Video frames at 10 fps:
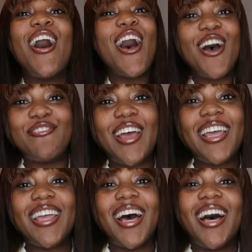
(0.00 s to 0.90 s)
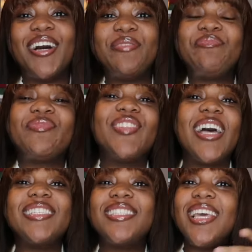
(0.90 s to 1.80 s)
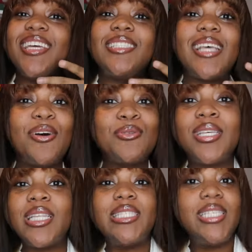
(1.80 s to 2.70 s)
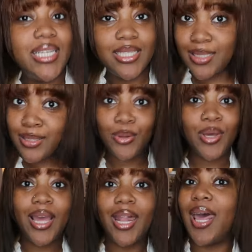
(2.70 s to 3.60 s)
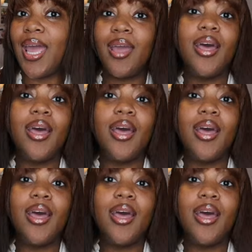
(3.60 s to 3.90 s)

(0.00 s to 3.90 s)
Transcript: all right y'all let's get down to the deets okay like